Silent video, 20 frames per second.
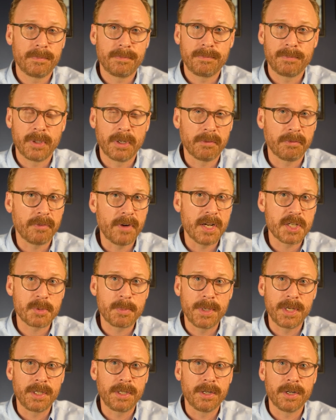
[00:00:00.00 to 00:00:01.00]
her
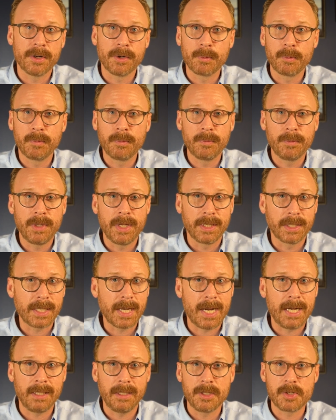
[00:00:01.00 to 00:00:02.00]
freshman year in
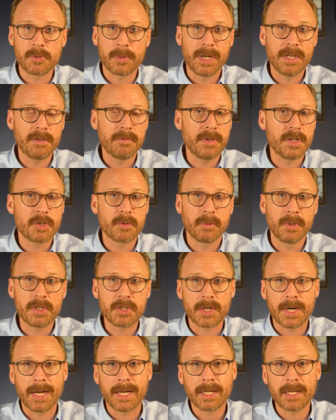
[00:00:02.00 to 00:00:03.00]
college ran Division I
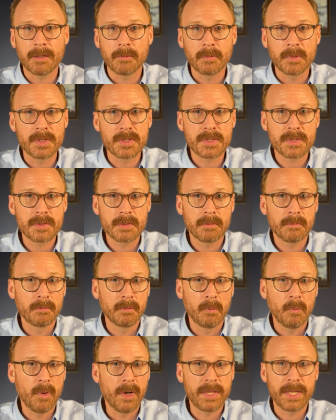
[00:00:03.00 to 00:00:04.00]
track and
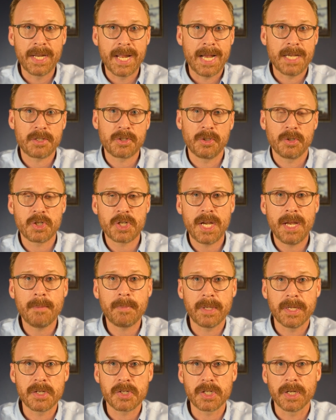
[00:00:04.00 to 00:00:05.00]
won the national
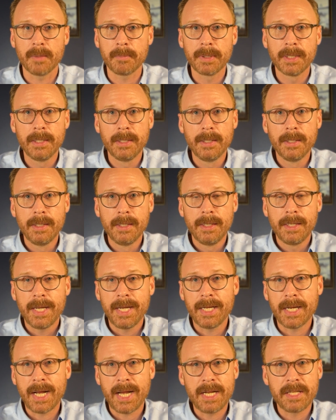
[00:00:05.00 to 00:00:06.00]
championship.
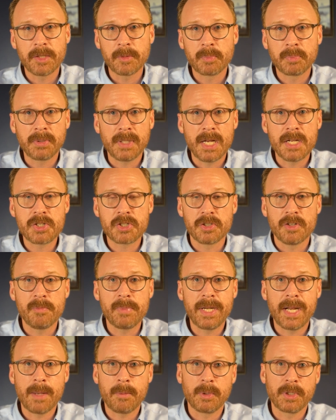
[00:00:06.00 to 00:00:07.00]
And I had the pleasure of
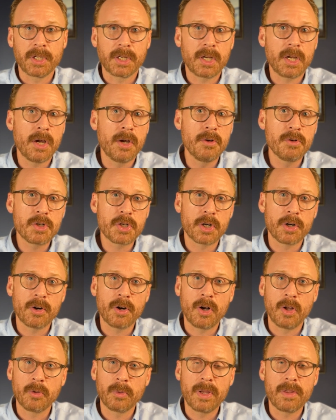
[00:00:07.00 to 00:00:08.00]
being able to coach her
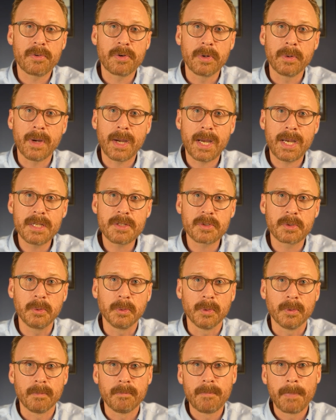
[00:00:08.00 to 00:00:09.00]
all the way through high
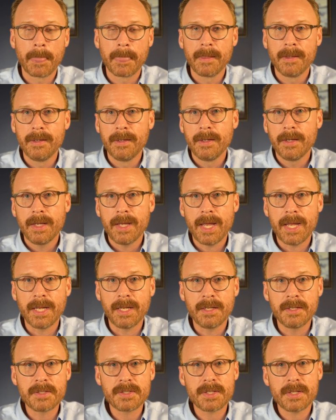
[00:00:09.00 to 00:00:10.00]
school.
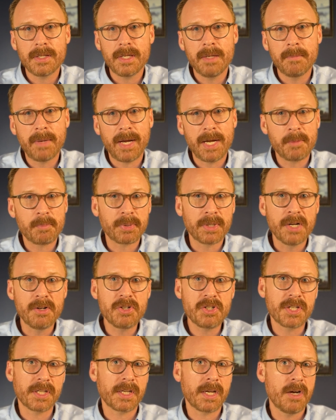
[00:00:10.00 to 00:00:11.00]
And in my approach
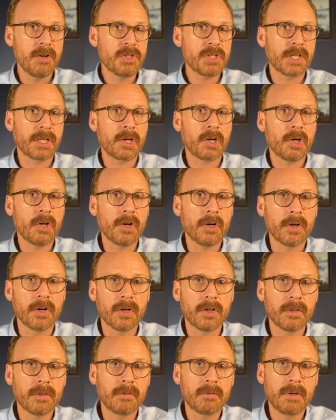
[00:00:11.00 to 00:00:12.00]
to coaching
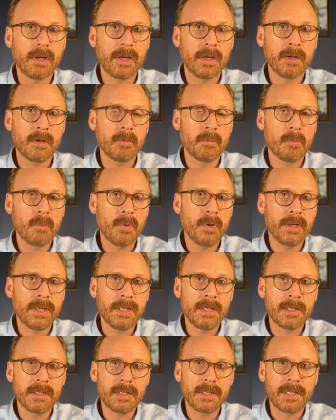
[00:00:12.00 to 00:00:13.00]
her,
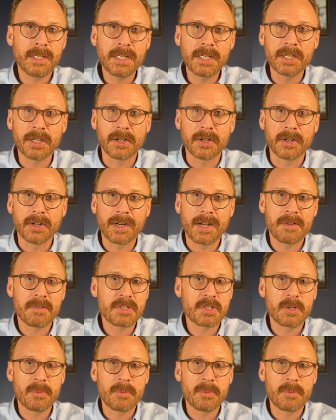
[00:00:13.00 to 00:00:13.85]
one year, I still